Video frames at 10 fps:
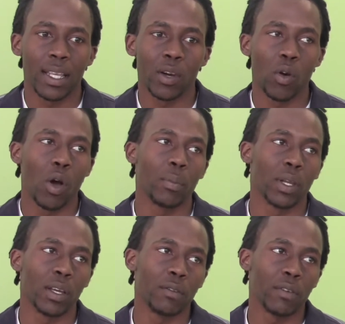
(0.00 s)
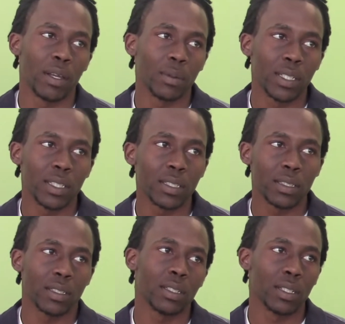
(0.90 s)
they grow up in good families.
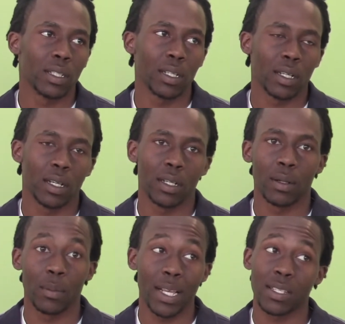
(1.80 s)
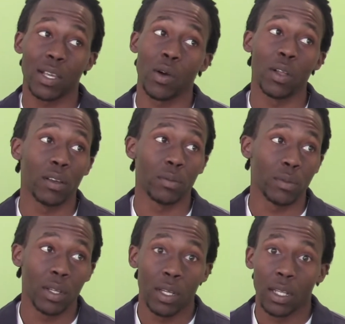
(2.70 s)
I'm not saying all of them.
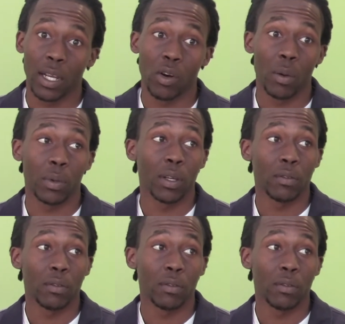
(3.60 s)
They grow up in